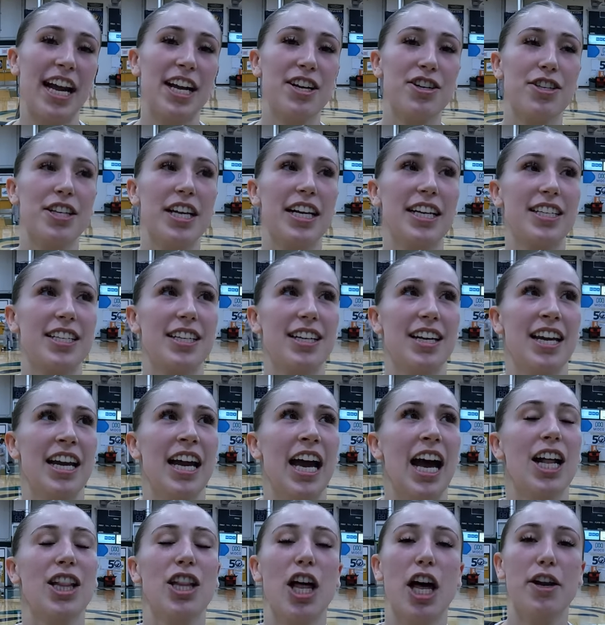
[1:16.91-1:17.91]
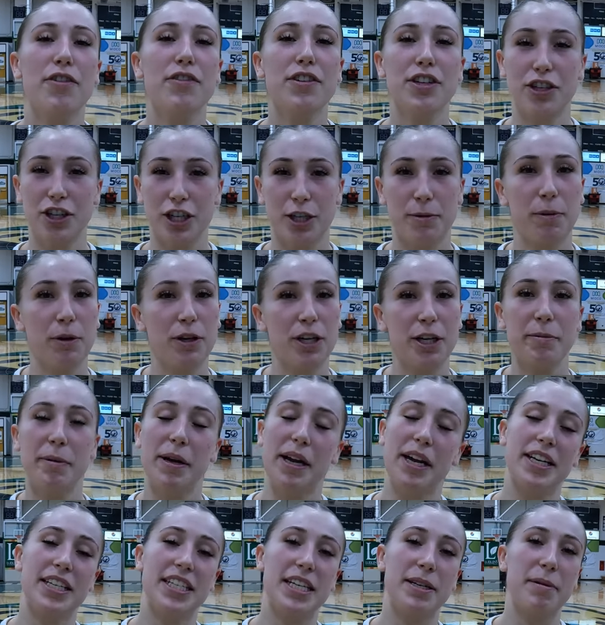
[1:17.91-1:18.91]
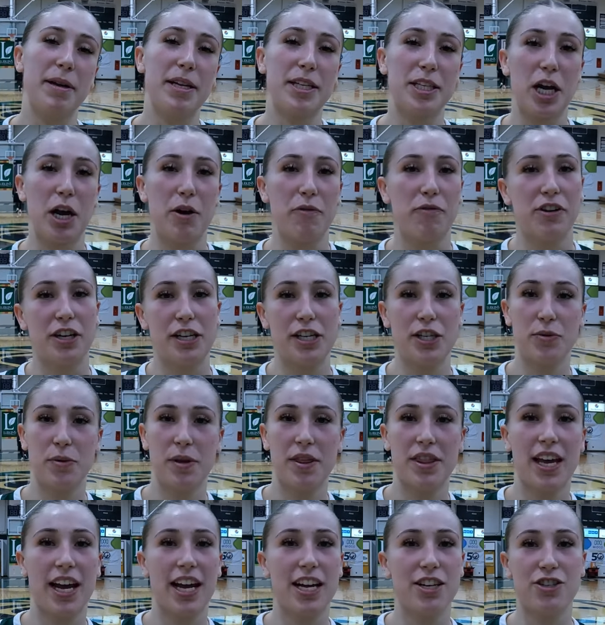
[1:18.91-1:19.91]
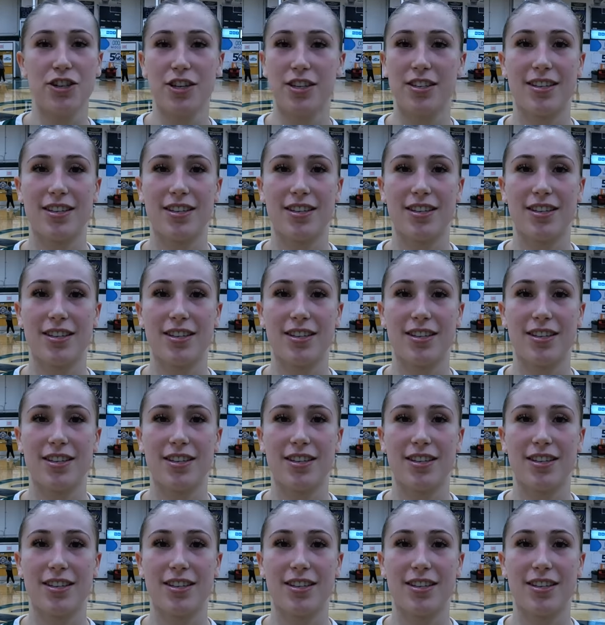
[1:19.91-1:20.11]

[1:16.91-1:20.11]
And a lot of it's just building my teammates' confidence with that.